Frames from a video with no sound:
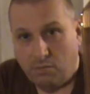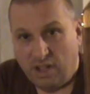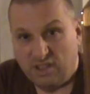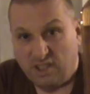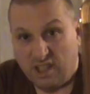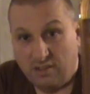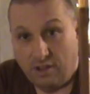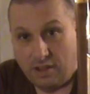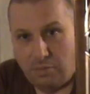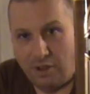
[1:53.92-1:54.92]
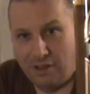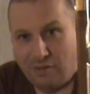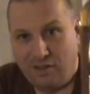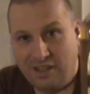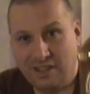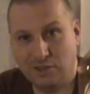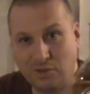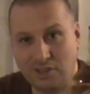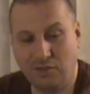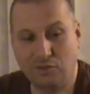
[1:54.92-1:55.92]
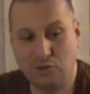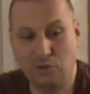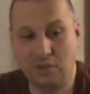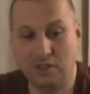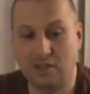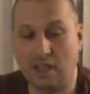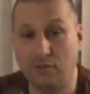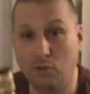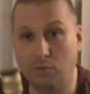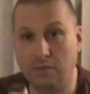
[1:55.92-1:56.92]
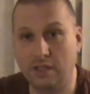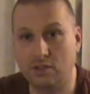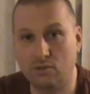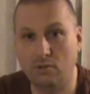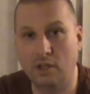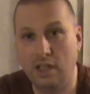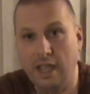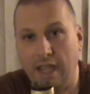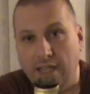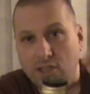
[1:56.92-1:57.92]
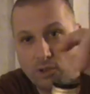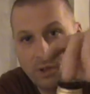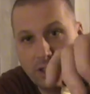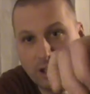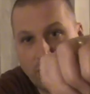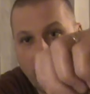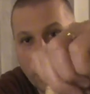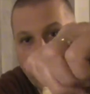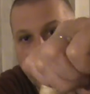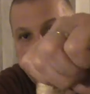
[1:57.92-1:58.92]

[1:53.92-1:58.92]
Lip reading: Pretty sad, really, but I've had this whiskey for 2 years. Haven't opened it, so hence you'll hear the crack.